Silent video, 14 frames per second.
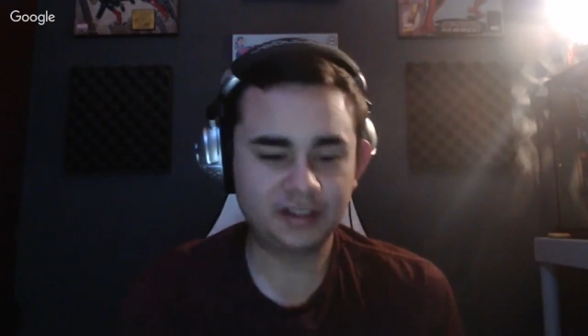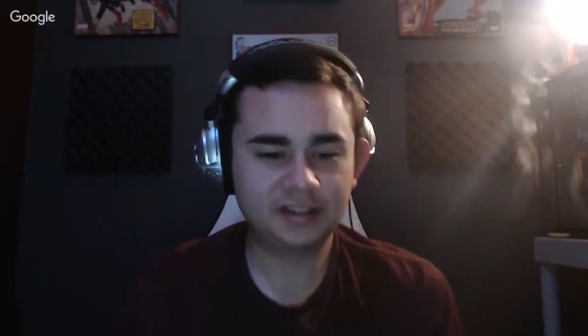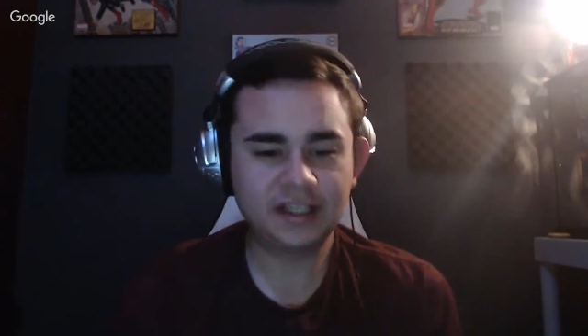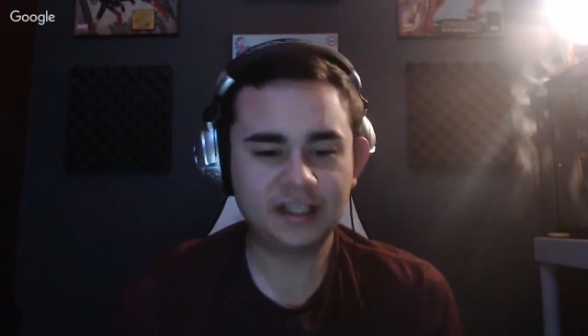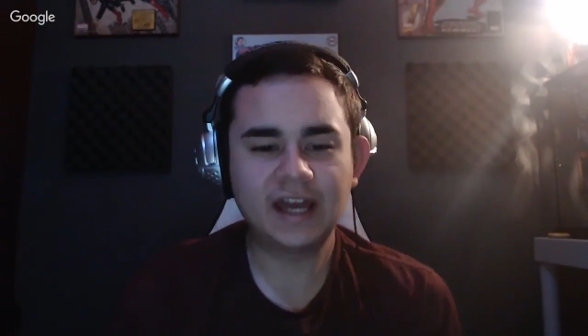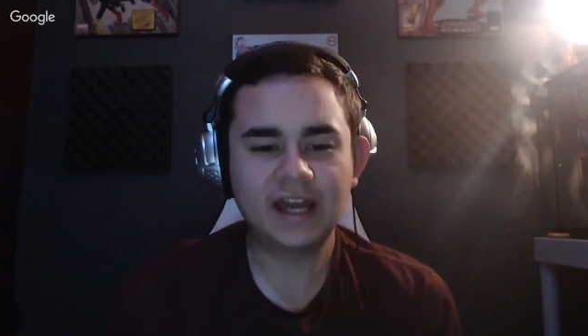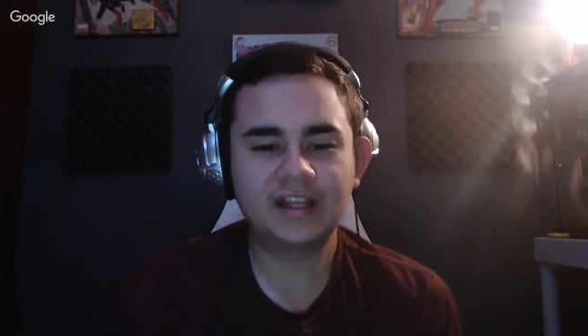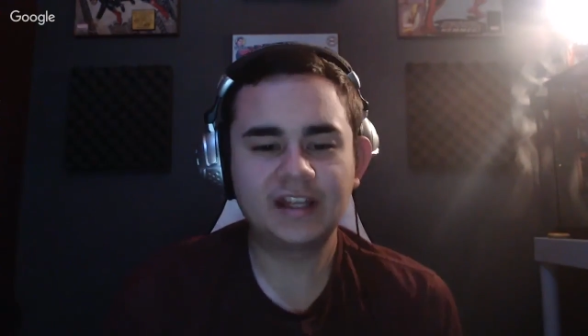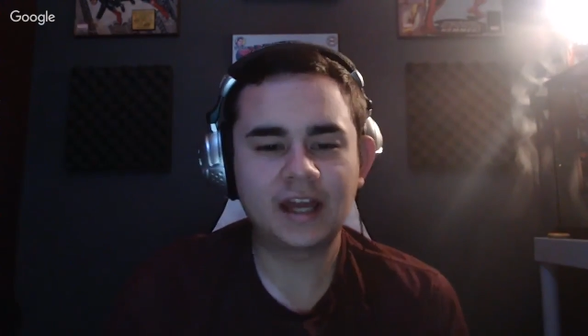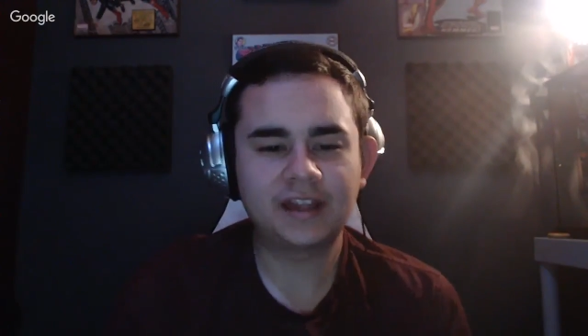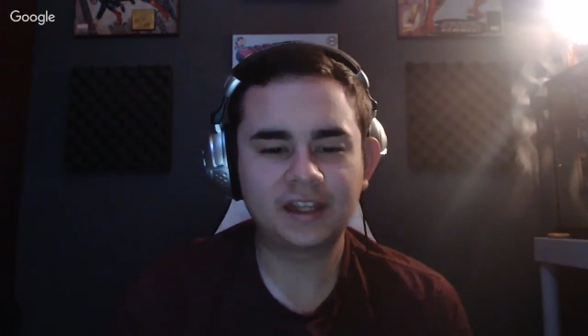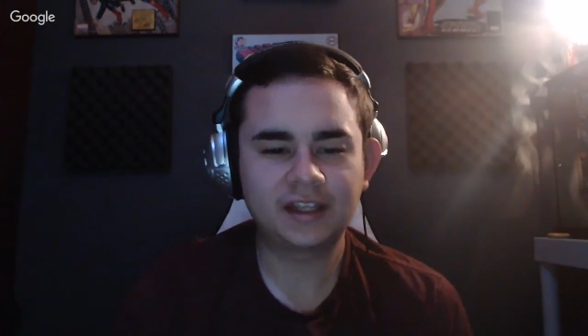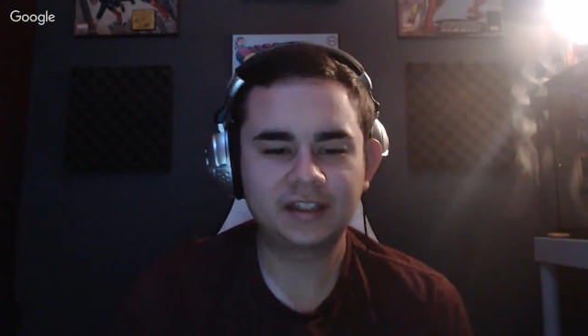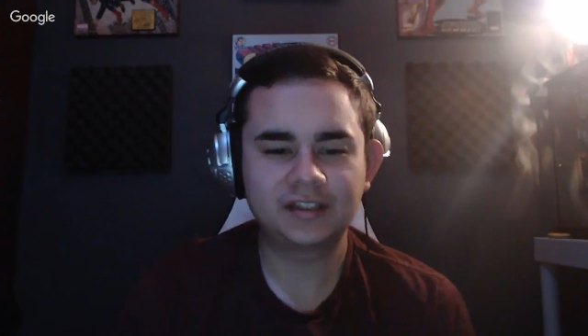yeah, I
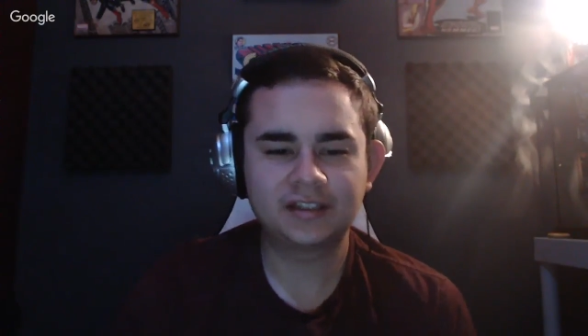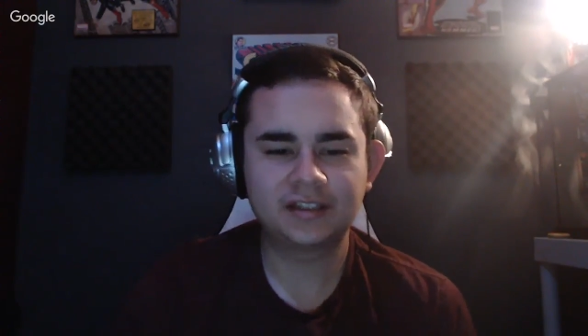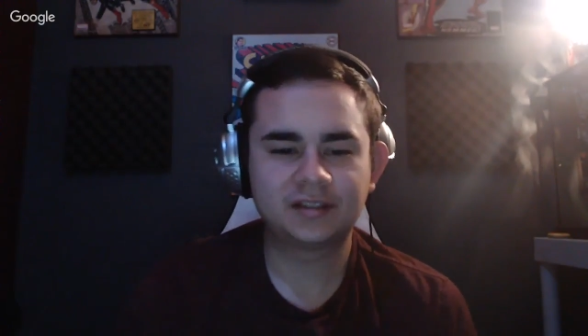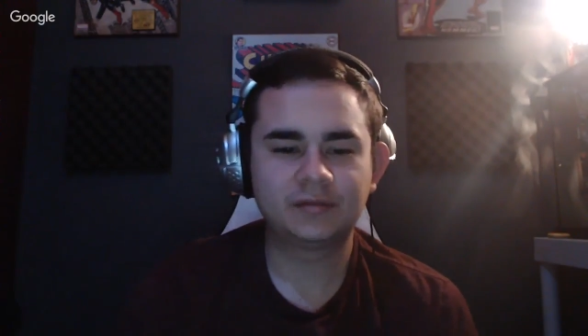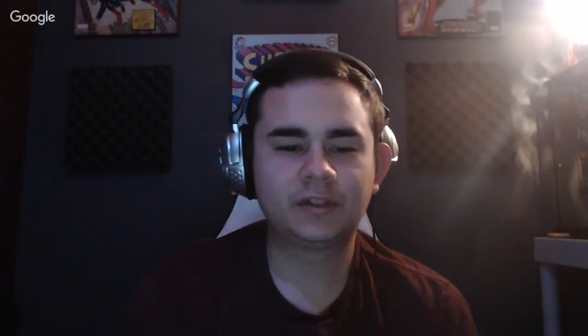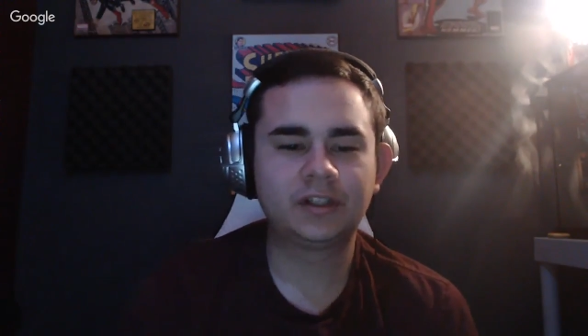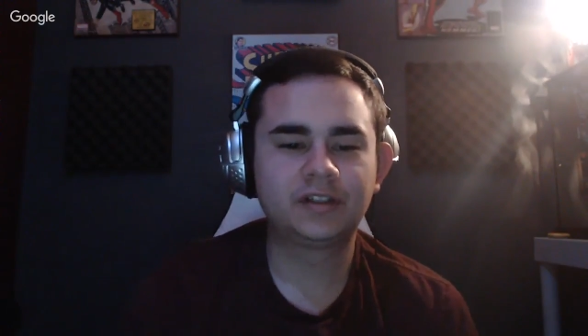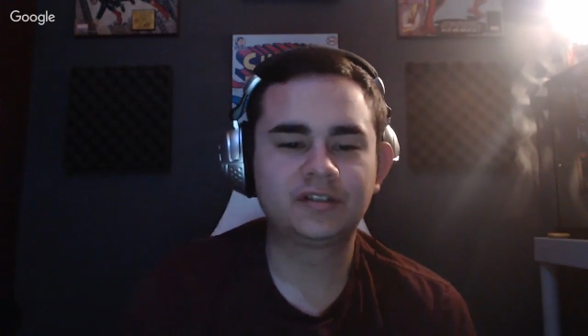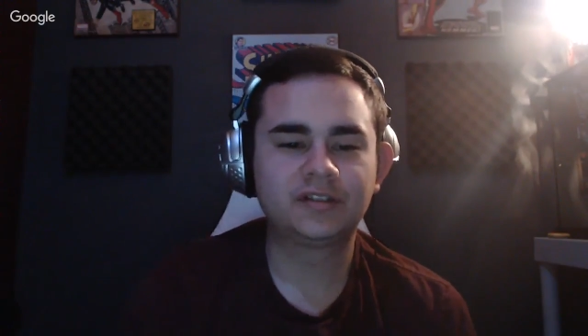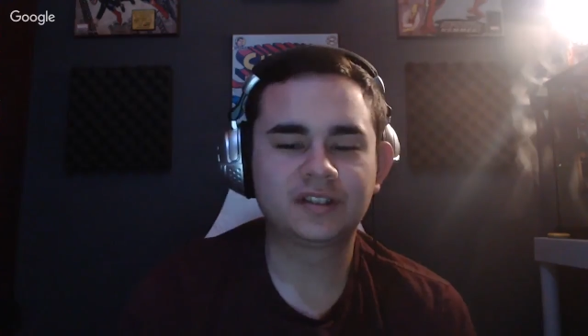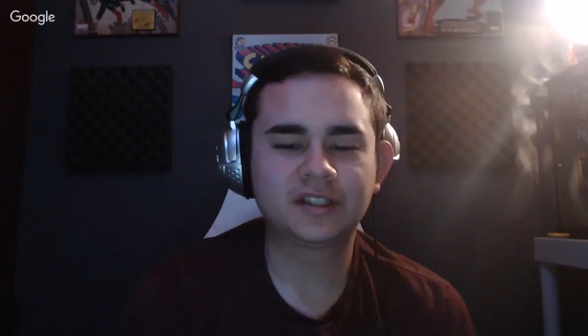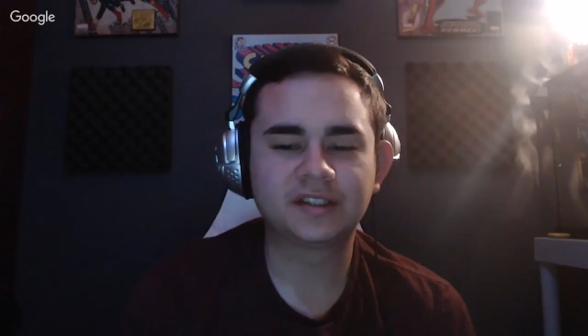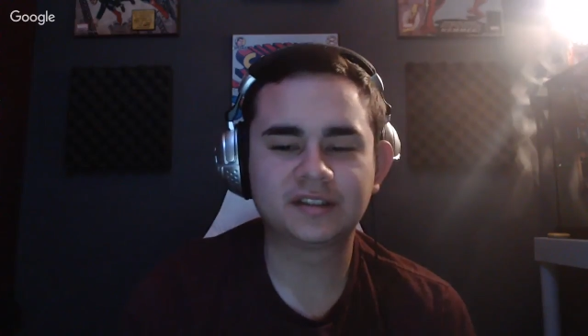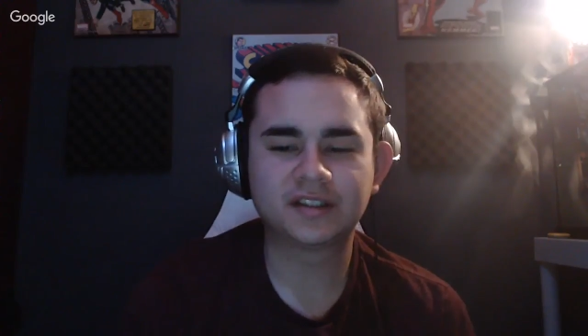think it's just one of those
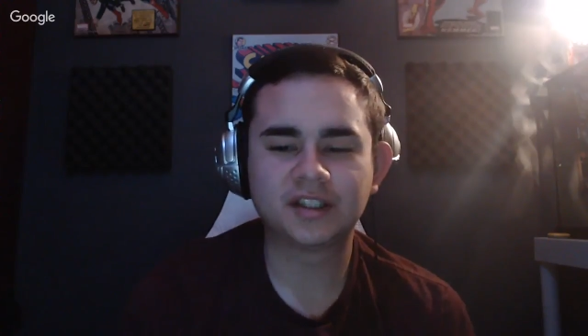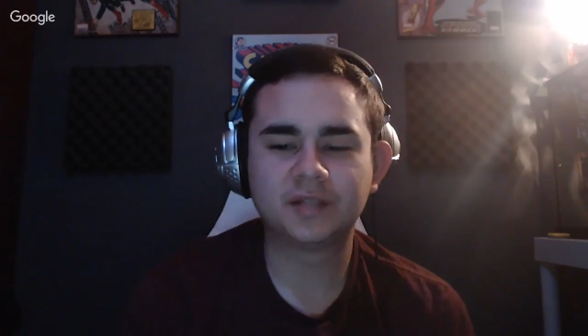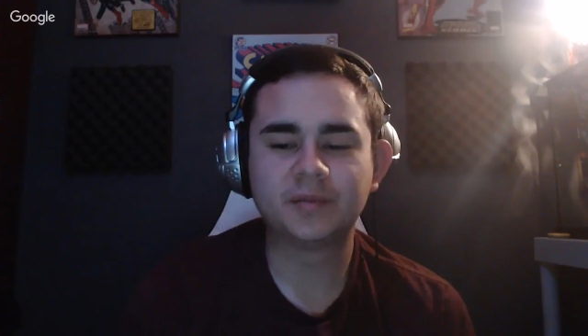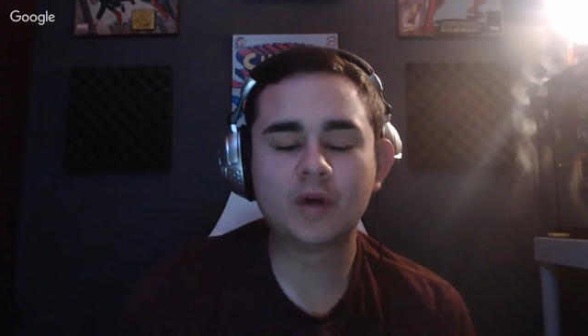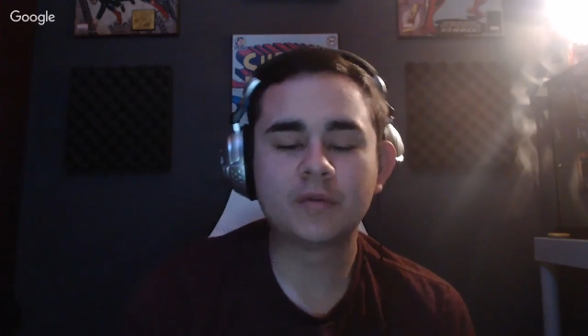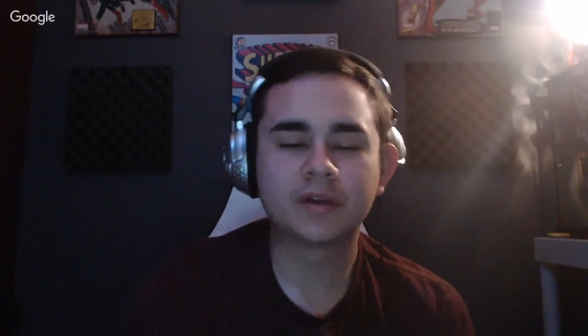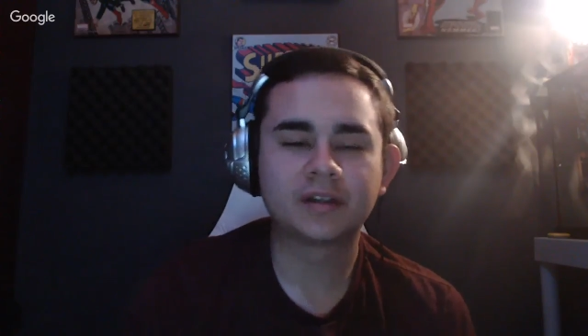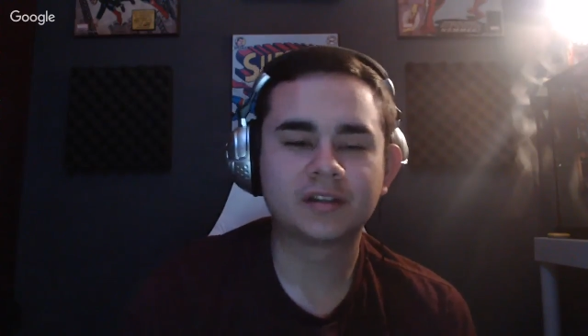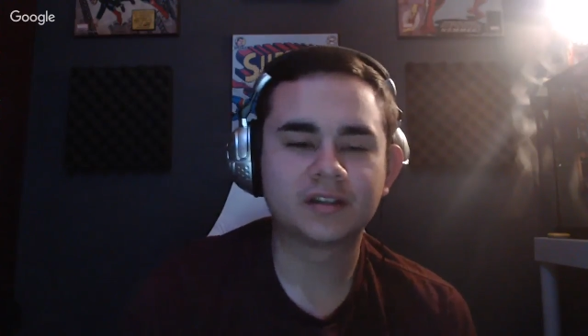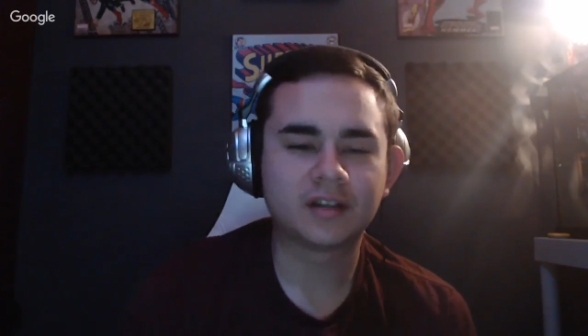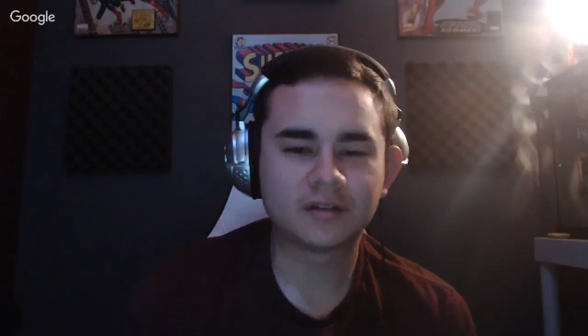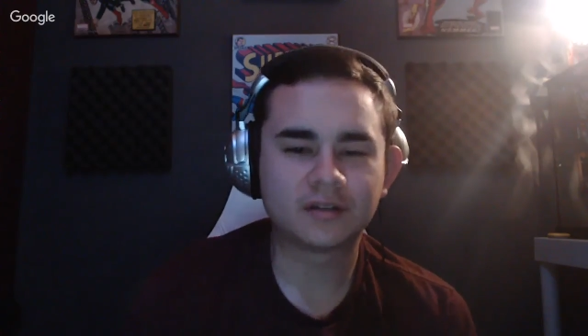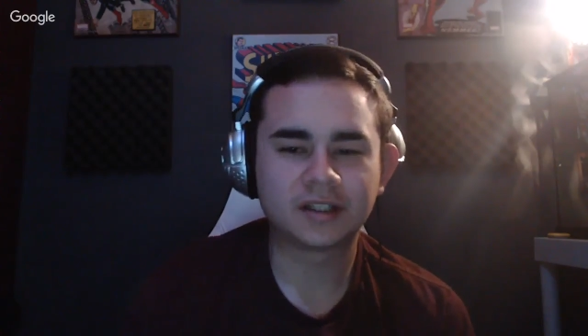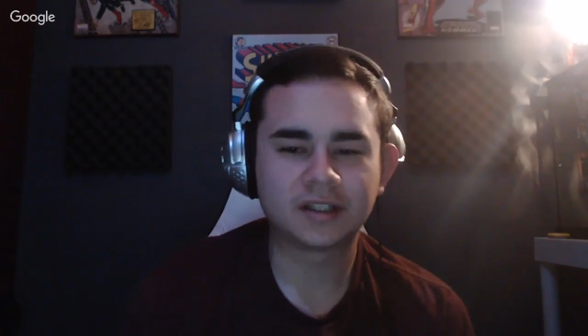things in the moment,
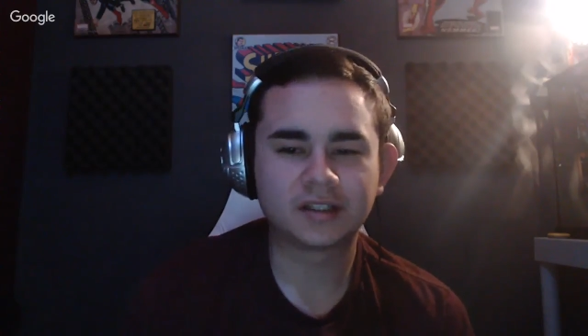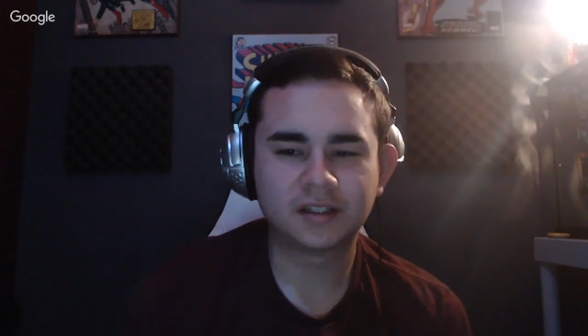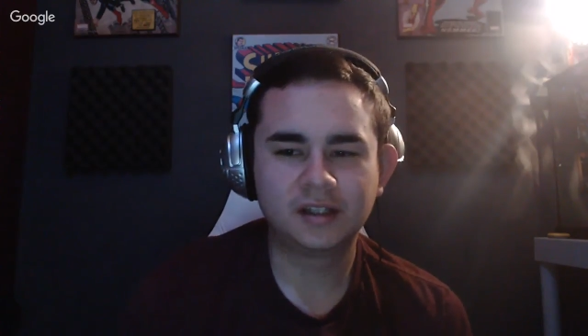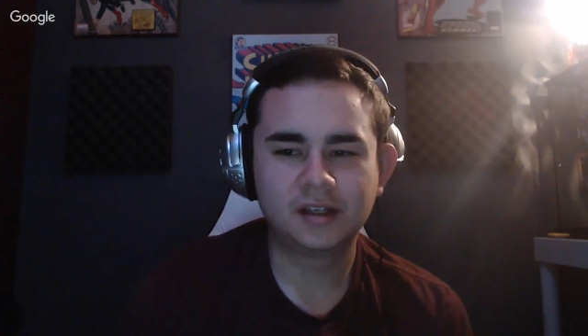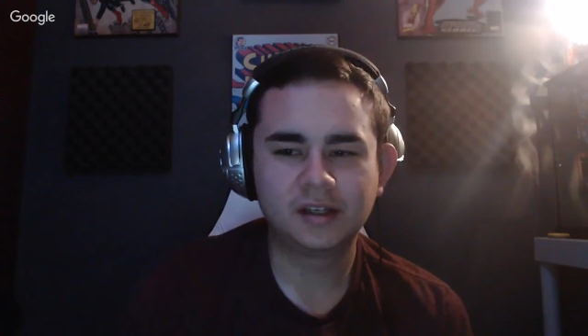like